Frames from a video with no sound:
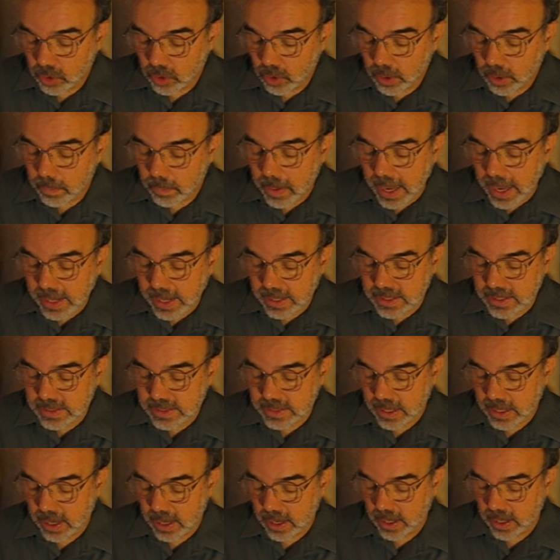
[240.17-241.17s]
"Look back in
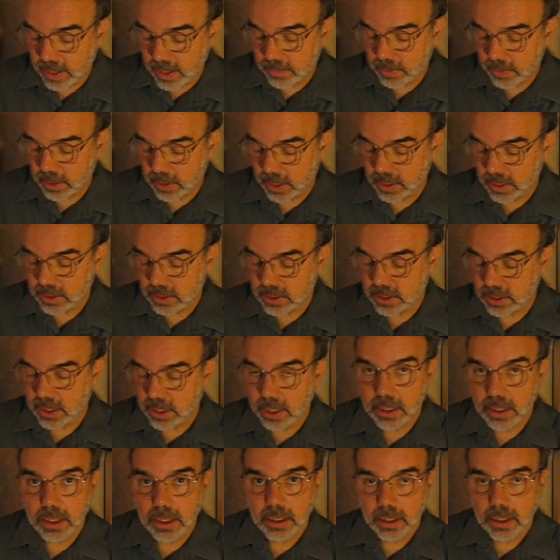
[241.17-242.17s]
time," Glenn
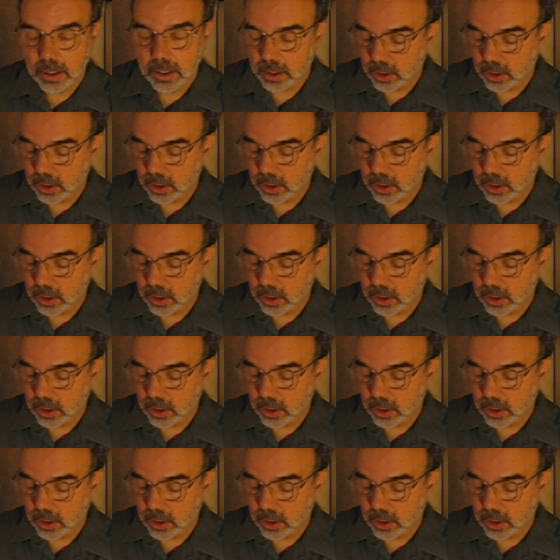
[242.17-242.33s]
said.